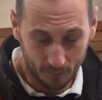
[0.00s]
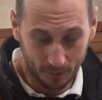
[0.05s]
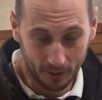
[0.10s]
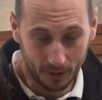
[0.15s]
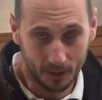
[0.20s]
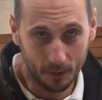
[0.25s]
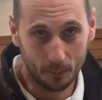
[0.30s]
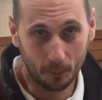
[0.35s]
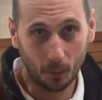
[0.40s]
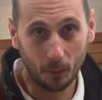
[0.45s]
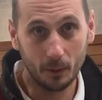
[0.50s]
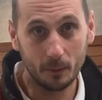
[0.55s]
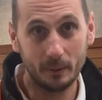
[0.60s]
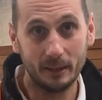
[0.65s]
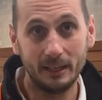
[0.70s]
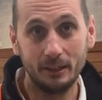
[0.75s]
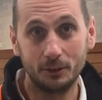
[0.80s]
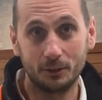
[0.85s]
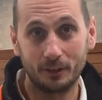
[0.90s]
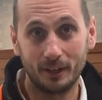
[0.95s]
you'd probably
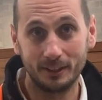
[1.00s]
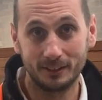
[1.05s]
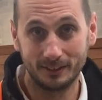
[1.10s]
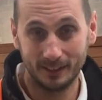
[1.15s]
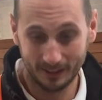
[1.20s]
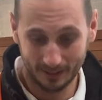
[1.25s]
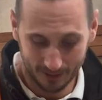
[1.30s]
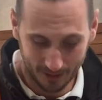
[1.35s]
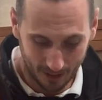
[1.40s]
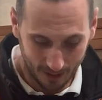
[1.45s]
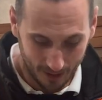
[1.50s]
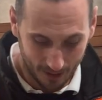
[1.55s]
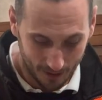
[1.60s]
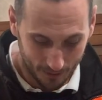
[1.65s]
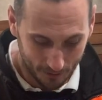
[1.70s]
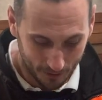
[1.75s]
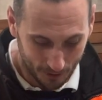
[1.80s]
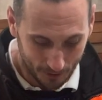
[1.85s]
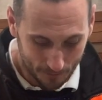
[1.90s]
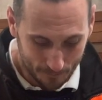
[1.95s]
be interested to
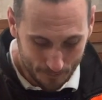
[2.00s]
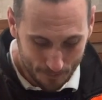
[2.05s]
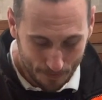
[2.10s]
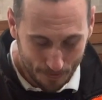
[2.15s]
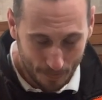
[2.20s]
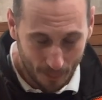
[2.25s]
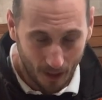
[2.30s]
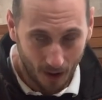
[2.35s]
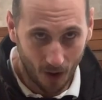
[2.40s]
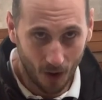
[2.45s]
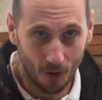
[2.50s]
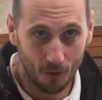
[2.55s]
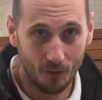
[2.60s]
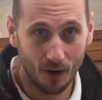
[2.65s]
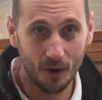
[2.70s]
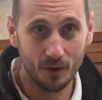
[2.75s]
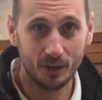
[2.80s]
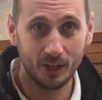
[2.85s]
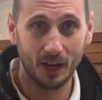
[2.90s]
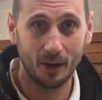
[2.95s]
learn that
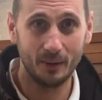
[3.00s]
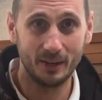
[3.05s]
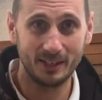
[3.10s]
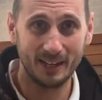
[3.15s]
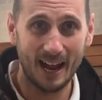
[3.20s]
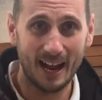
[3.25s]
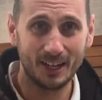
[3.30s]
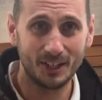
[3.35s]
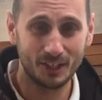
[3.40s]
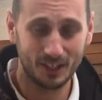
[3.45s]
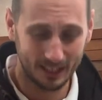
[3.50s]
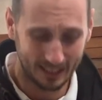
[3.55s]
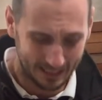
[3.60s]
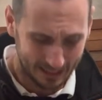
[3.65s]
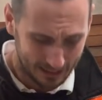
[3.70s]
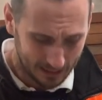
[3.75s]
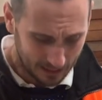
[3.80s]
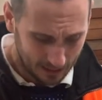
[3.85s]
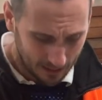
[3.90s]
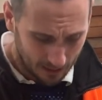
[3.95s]
Iroko is actually